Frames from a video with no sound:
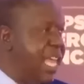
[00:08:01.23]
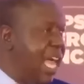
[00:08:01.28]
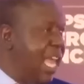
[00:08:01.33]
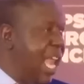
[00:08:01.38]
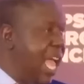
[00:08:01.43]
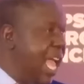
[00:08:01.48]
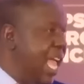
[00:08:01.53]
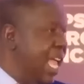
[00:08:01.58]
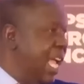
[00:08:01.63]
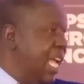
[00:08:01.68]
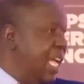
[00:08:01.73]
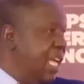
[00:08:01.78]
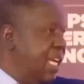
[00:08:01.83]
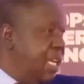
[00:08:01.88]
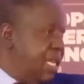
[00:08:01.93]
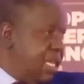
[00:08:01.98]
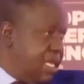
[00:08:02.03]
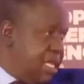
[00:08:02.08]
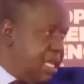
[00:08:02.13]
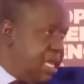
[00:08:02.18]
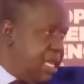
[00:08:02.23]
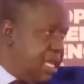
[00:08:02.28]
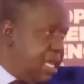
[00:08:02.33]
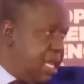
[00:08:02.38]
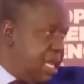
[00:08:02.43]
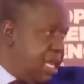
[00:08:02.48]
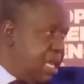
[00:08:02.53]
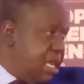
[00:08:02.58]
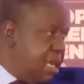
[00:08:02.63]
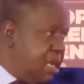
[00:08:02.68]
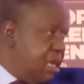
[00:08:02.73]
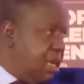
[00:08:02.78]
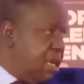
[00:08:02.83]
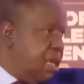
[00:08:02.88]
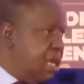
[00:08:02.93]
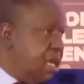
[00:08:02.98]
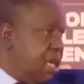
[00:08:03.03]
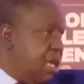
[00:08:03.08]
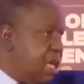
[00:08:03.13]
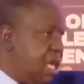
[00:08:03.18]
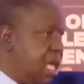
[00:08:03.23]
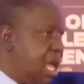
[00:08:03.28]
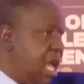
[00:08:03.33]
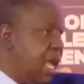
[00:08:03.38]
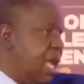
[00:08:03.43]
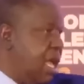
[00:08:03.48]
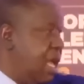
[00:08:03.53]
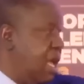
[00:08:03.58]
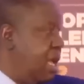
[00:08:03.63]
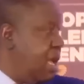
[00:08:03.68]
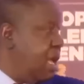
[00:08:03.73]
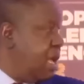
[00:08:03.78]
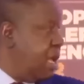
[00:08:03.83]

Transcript: they are lying. Yeah.